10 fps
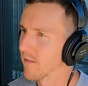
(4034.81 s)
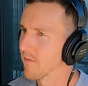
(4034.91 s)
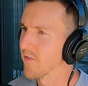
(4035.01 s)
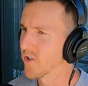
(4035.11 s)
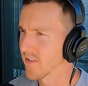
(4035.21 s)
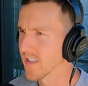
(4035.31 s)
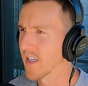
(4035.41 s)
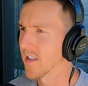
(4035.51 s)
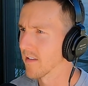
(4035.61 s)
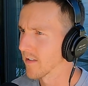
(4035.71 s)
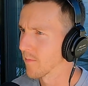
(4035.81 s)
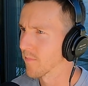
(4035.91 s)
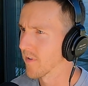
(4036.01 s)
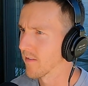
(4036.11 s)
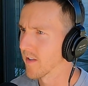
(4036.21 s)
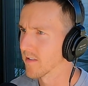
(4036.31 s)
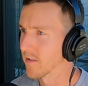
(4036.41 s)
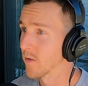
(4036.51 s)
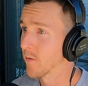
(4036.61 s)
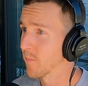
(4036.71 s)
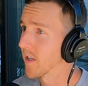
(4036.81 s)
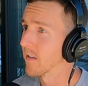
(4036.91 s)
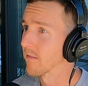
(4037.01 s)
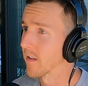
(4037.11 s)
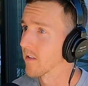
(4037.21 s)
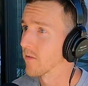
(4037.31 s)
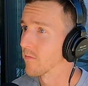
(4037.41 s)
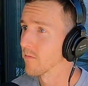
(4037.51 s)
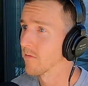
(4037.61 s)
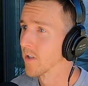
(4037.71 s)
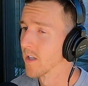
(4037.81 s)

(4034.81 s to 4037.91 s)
officially take that leap and like to do it big. Like you,